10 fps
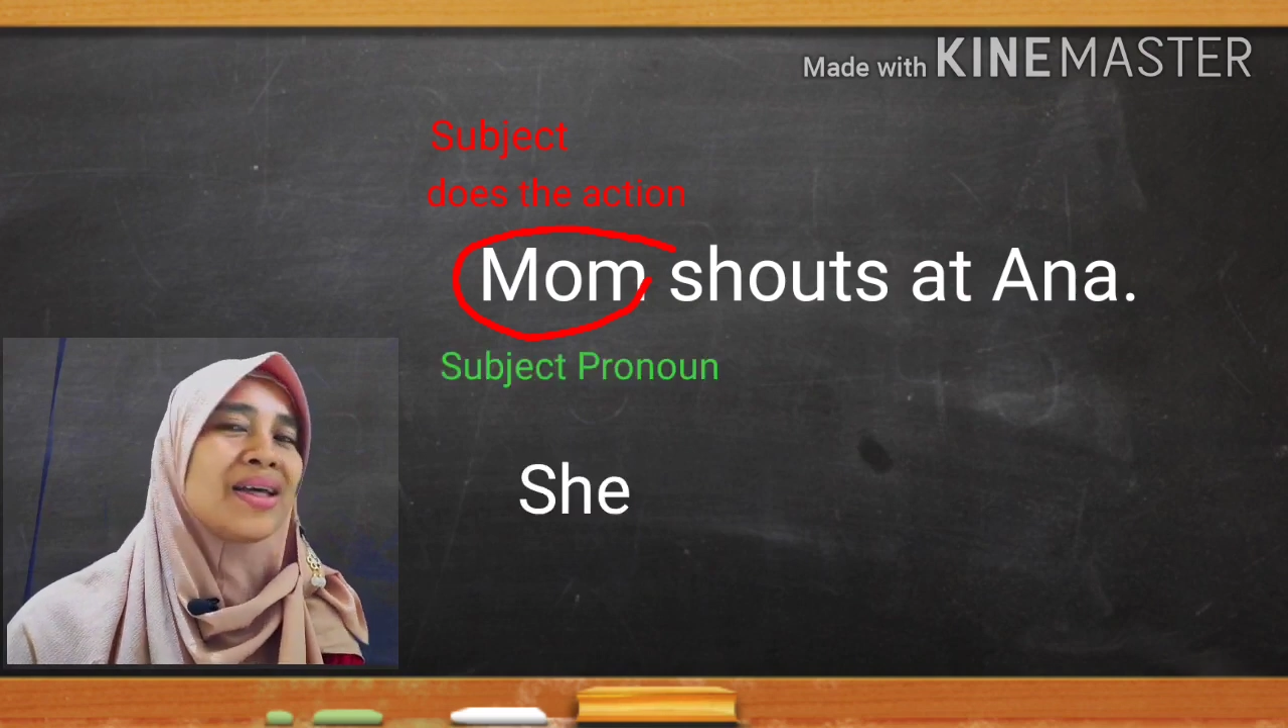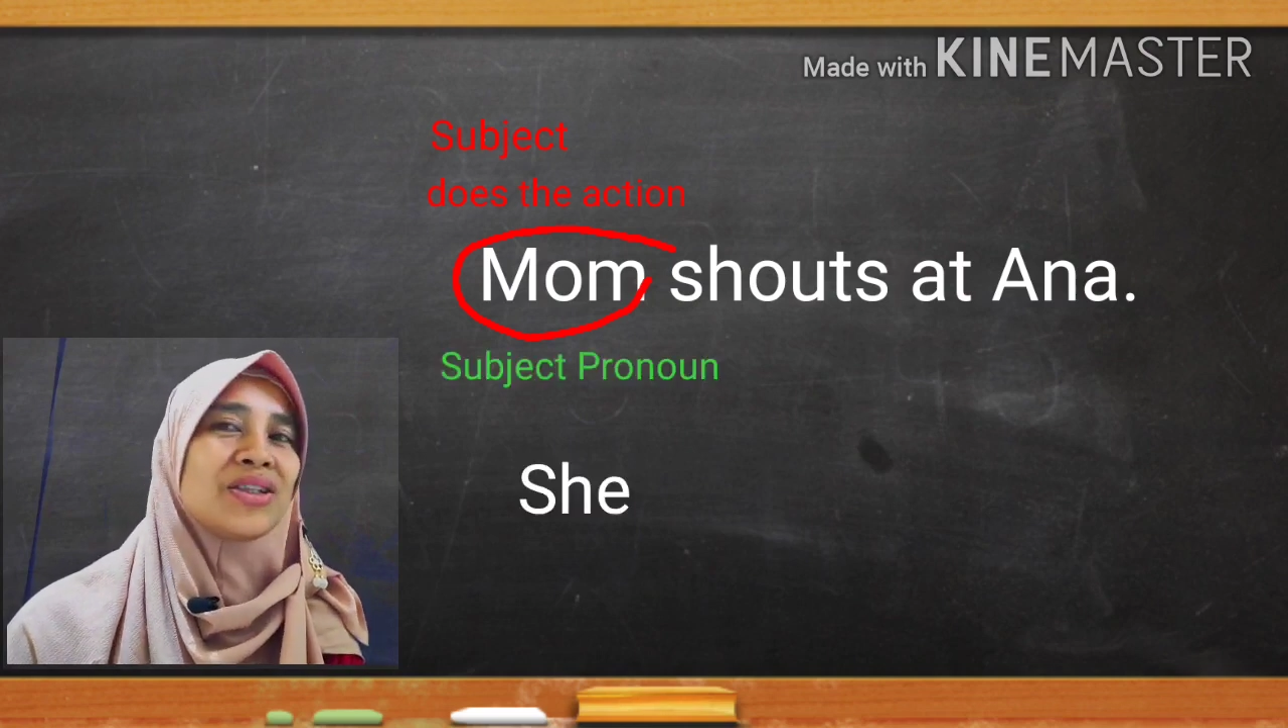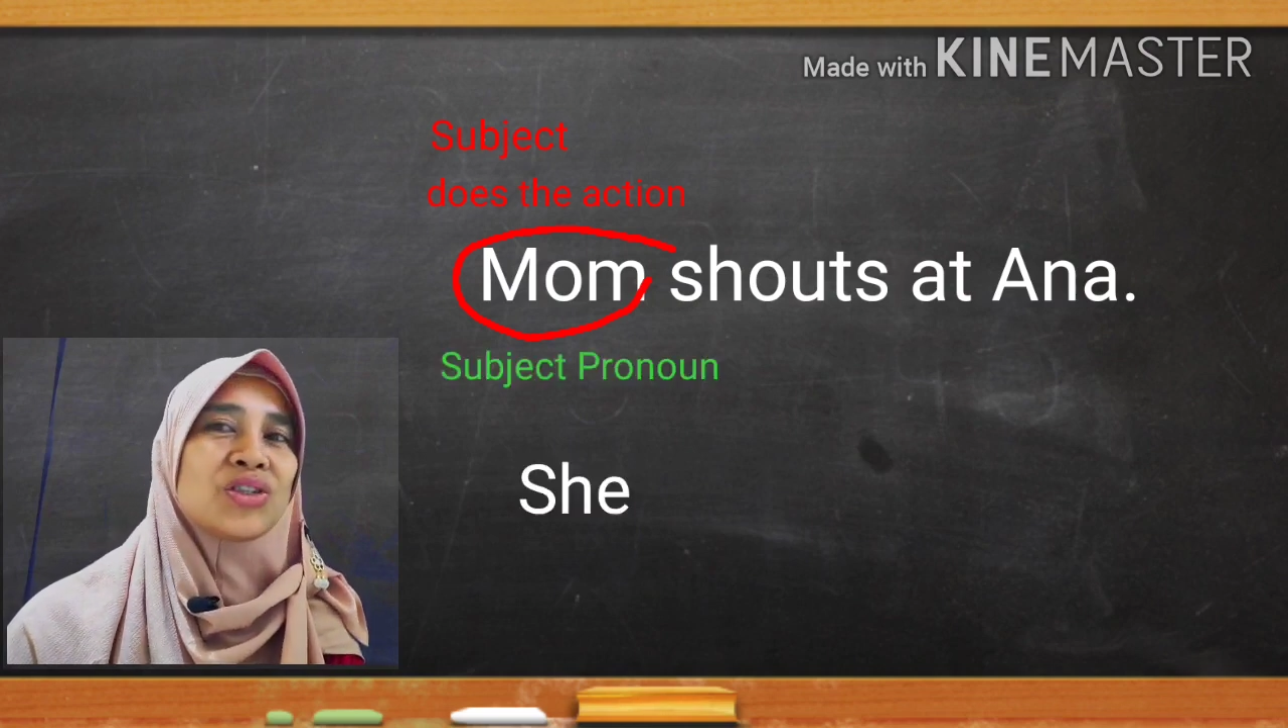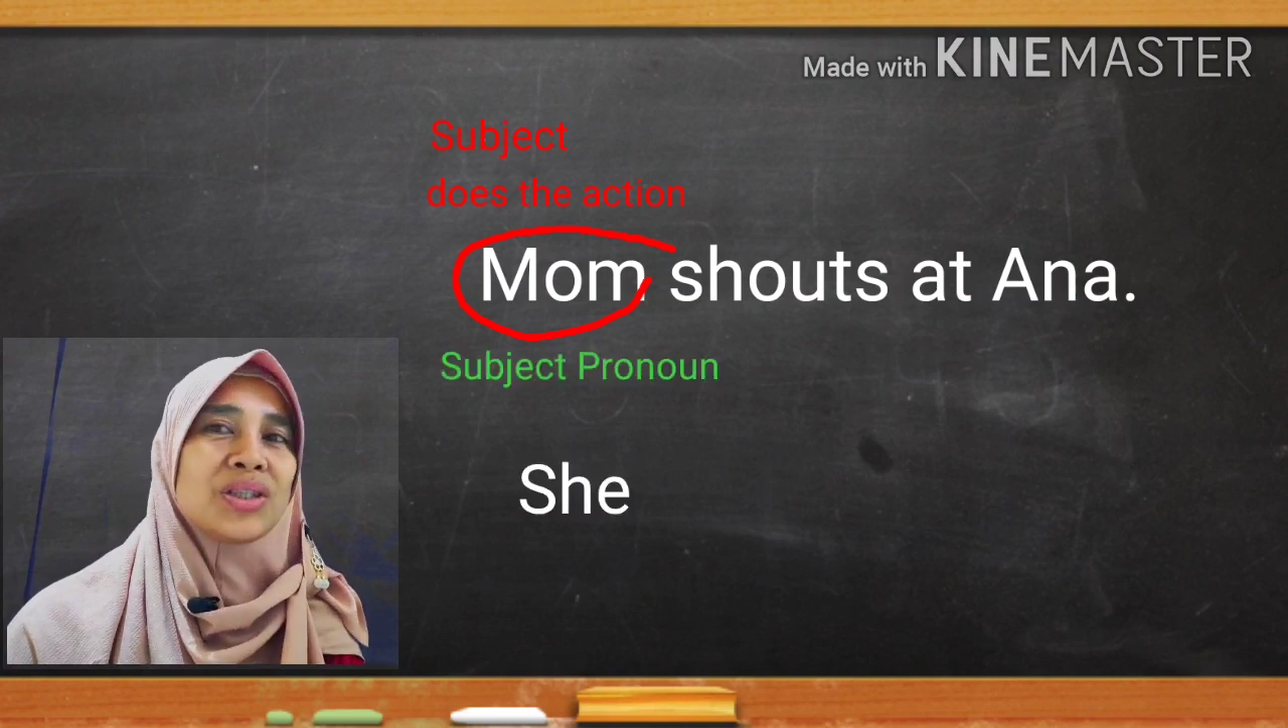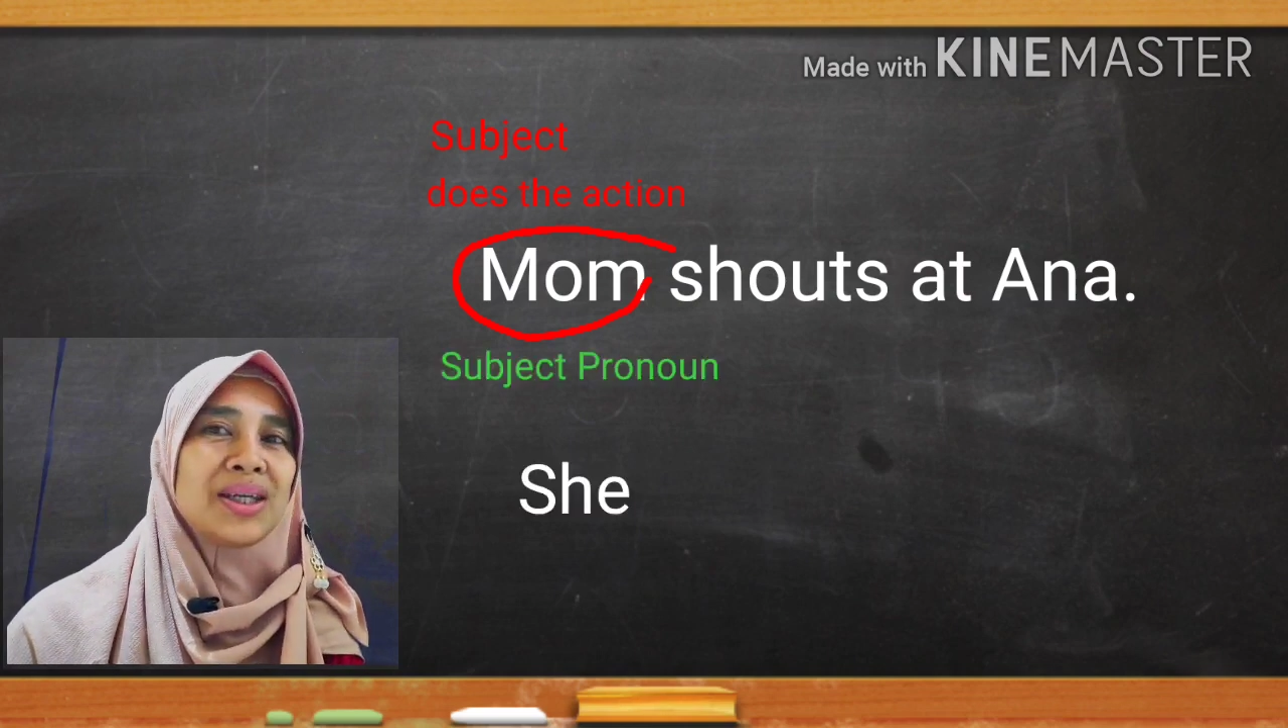
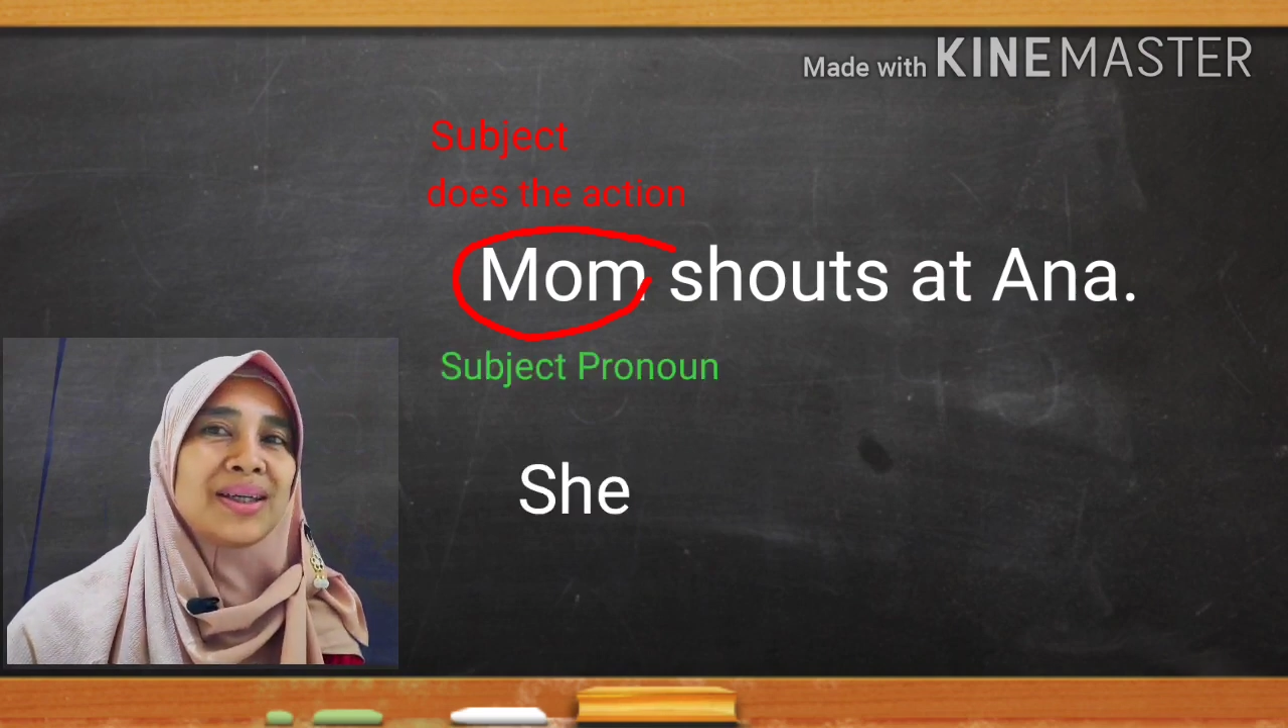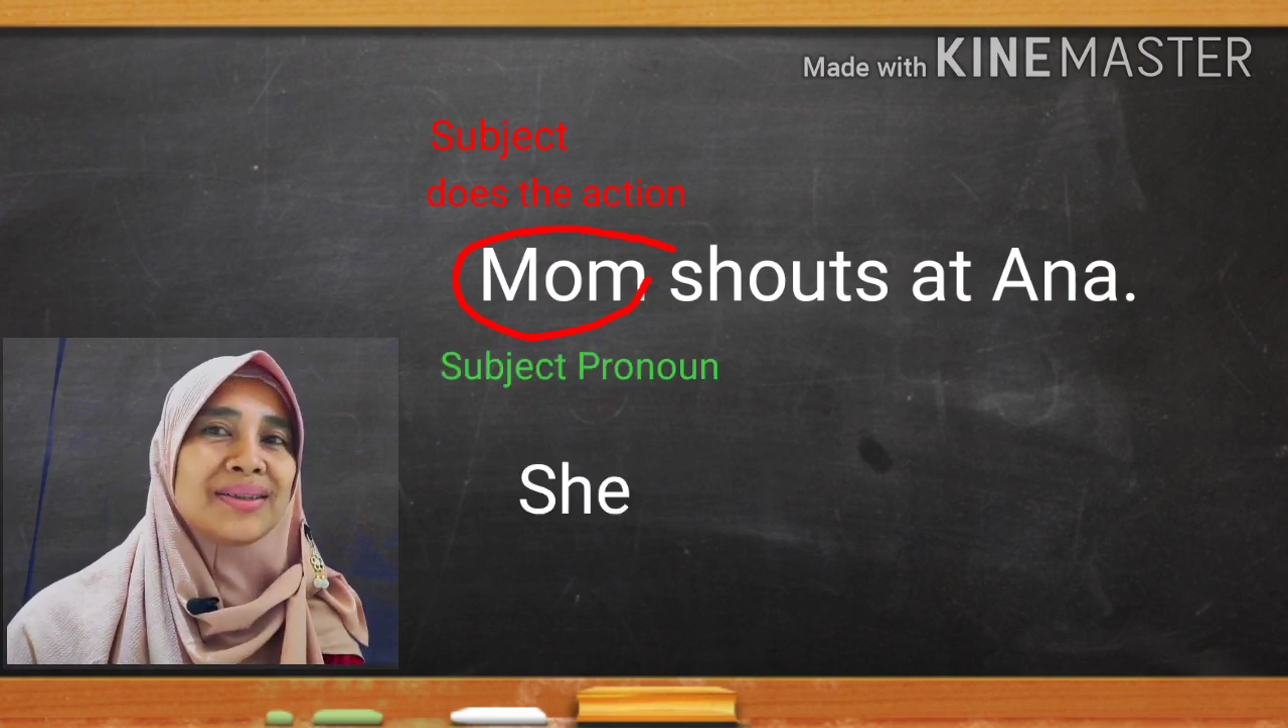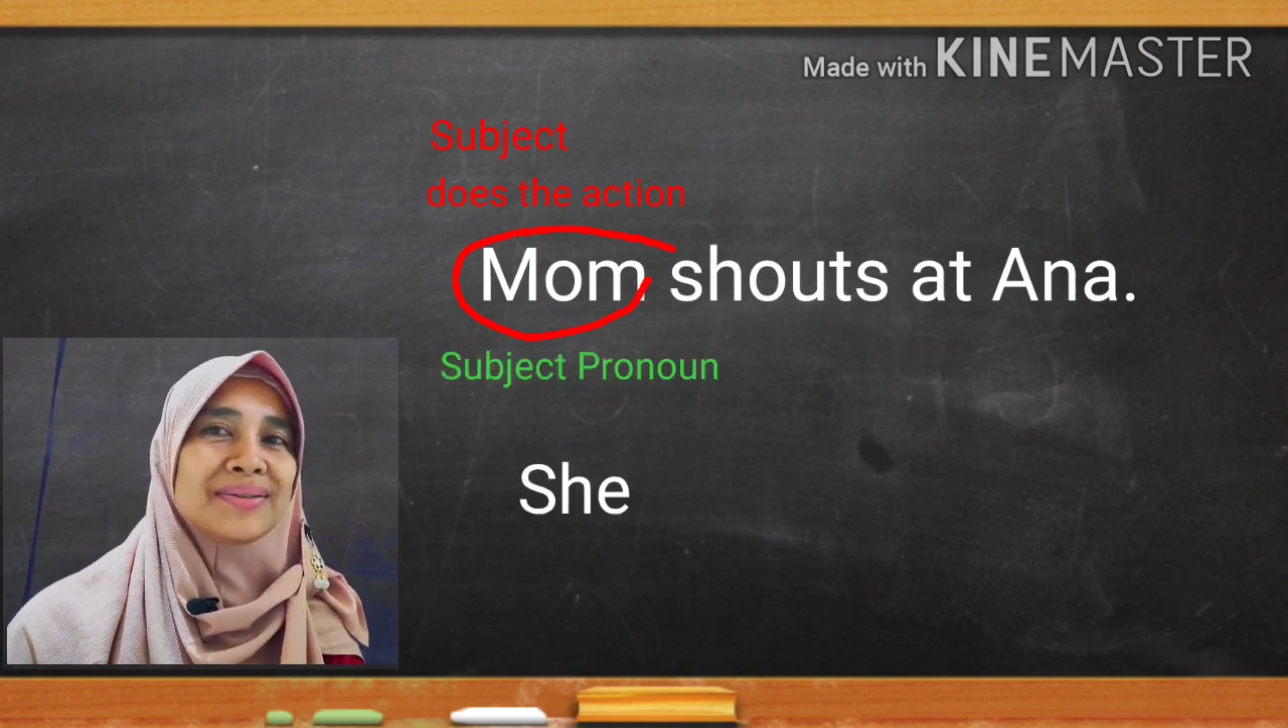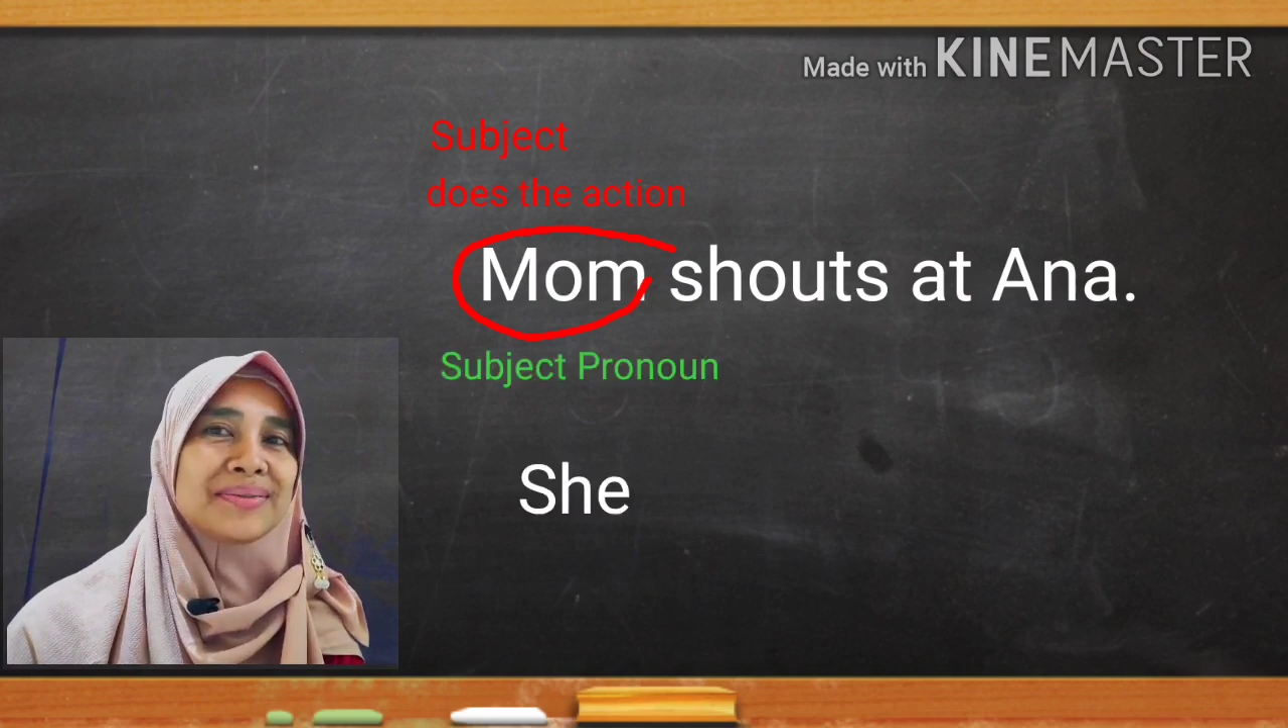she.